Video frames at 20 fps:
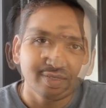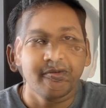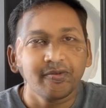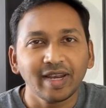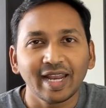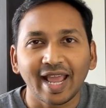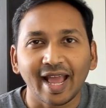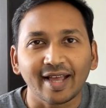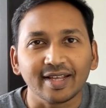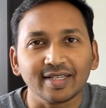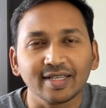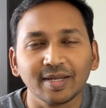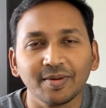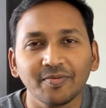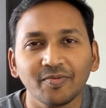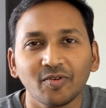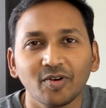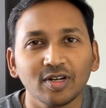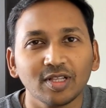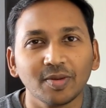When I asked
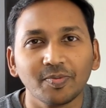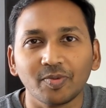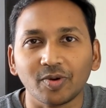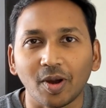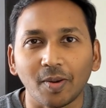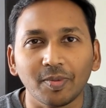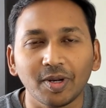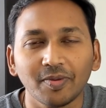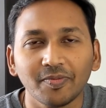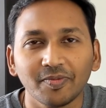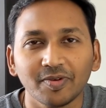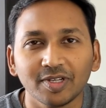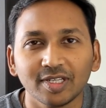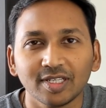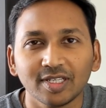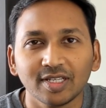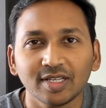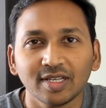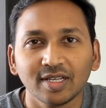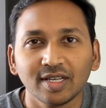him what the problem
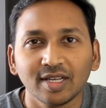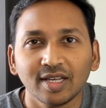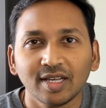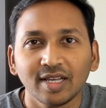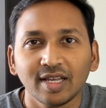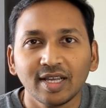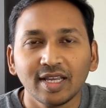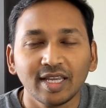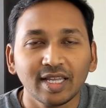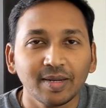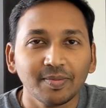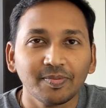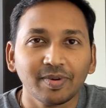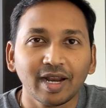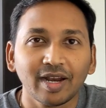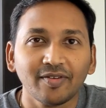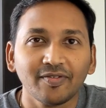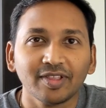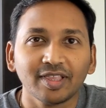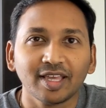was, he
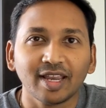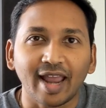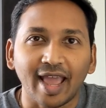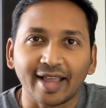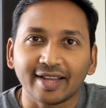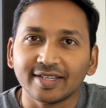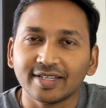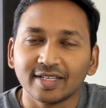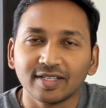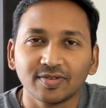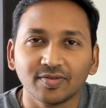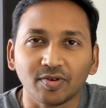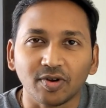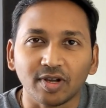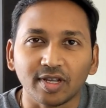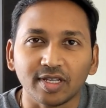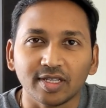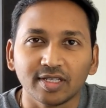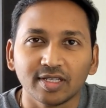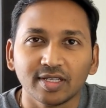replied with an anxious
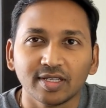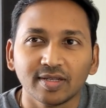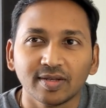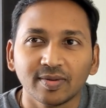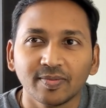voice,